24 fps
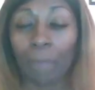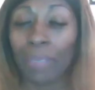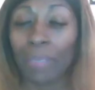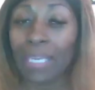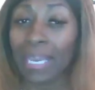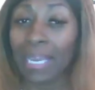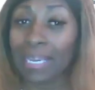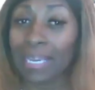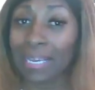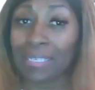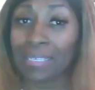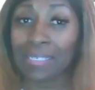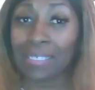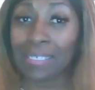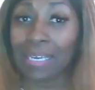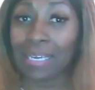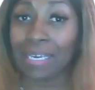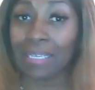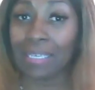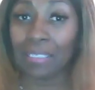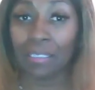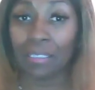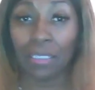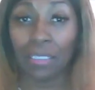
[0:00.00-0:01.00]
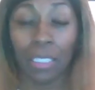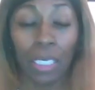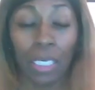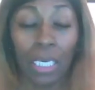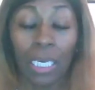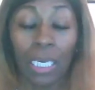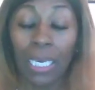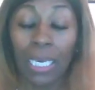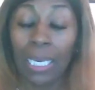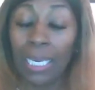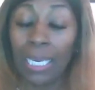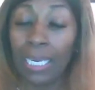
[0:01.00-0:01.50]
But like I said,
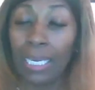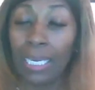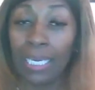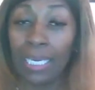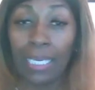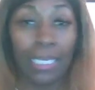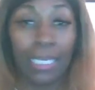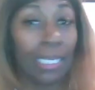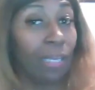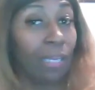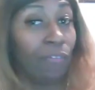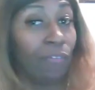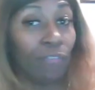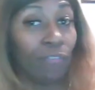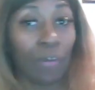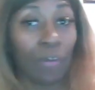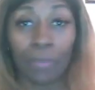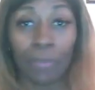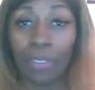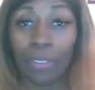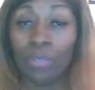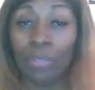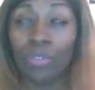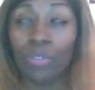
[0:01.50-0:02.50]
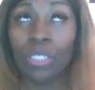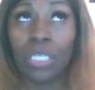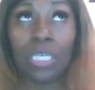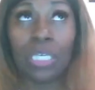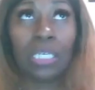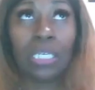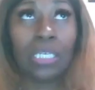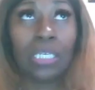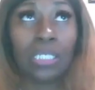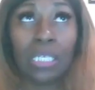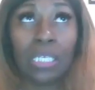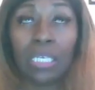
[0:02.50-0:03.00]
and if I'm guilty
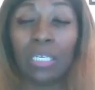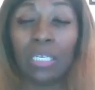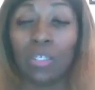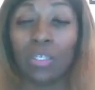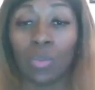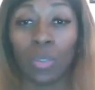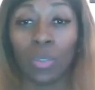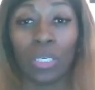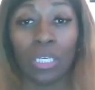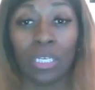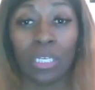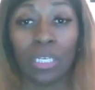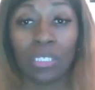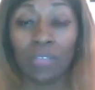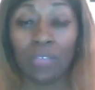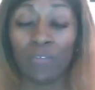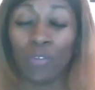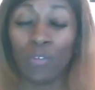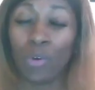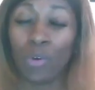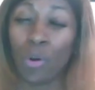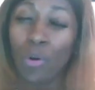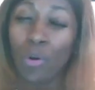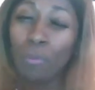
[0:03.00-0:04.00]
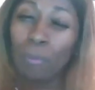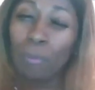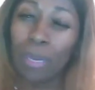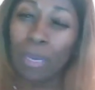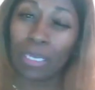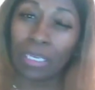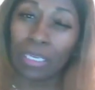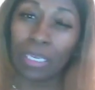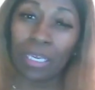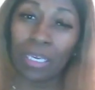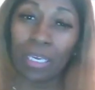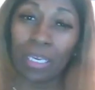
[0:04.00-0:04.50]
of this, it is what it is. If you hurt
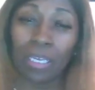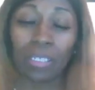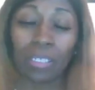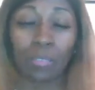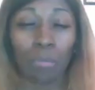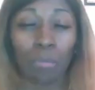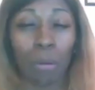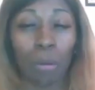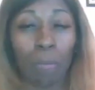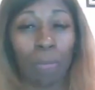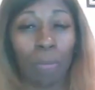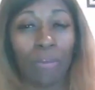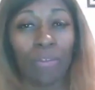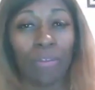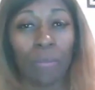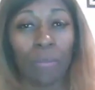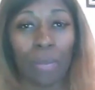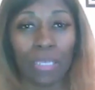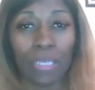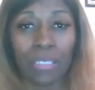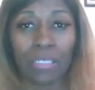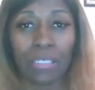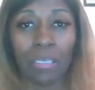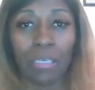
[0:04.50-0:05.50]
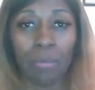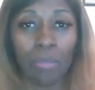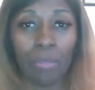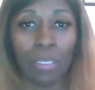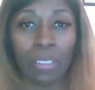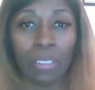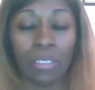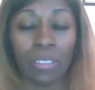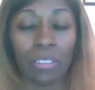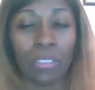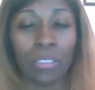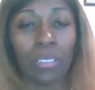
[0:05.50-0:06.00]
my kids, my mother, my
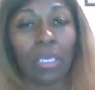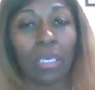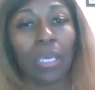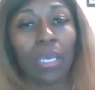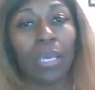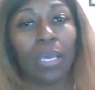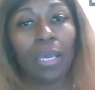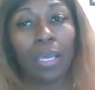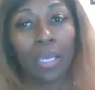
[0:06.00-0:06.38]
siblings,